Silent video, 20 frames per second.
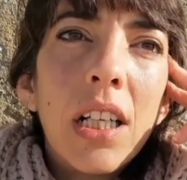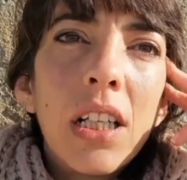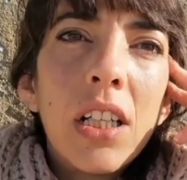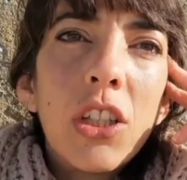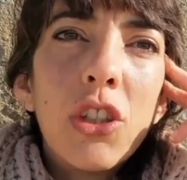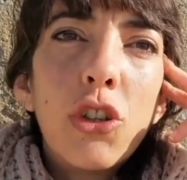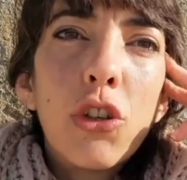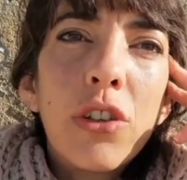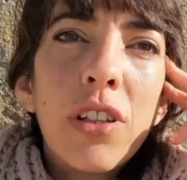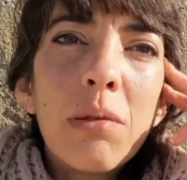
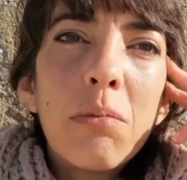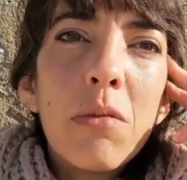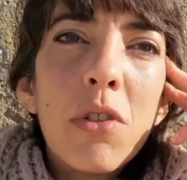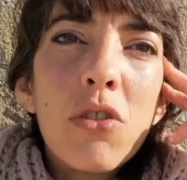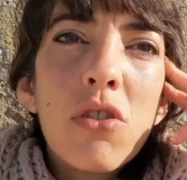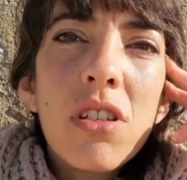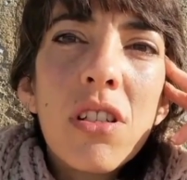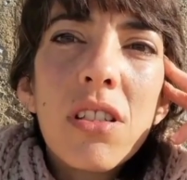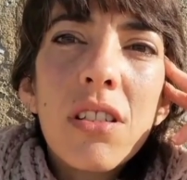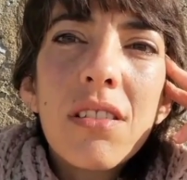Your
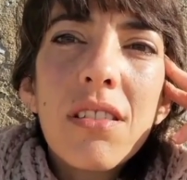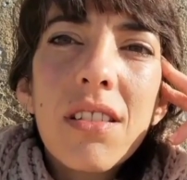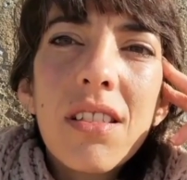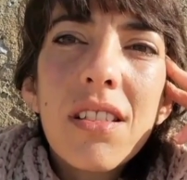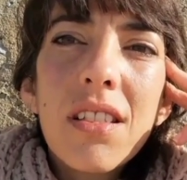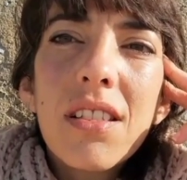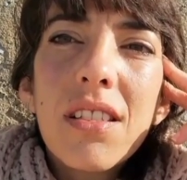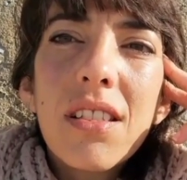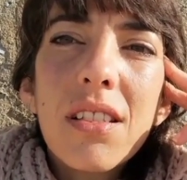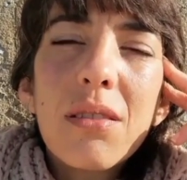emotional
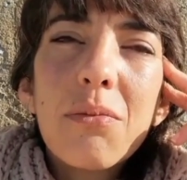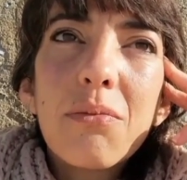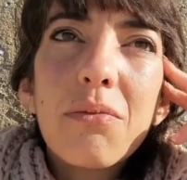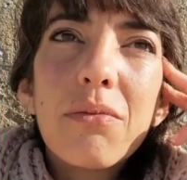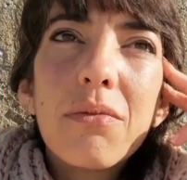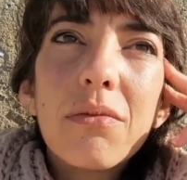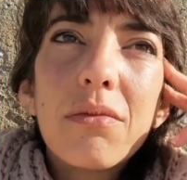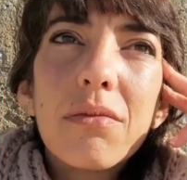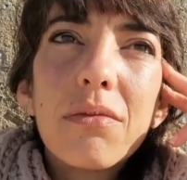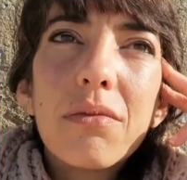system